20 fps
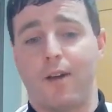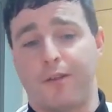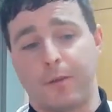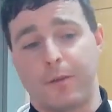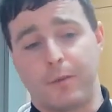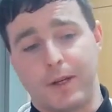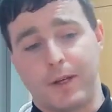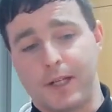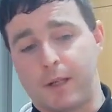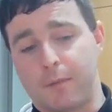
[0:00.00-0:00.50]
I
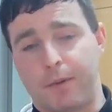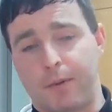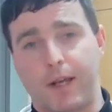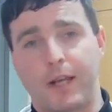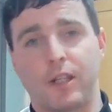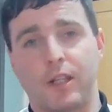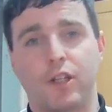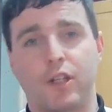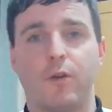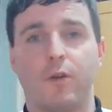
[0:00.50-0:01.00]
think we need to
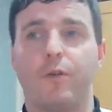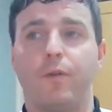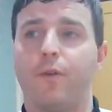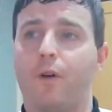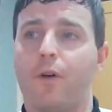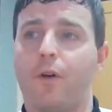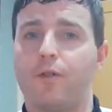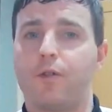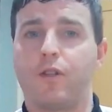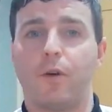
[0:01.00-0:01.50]
bring in
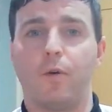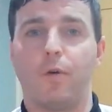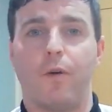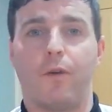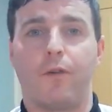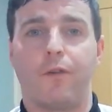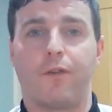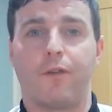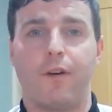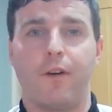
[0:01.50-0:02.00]
two
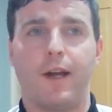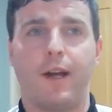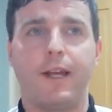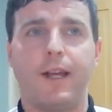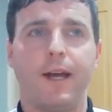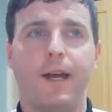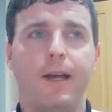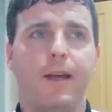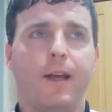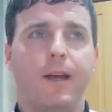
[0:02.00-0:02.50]
or
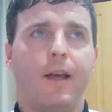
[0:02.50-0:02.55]
three.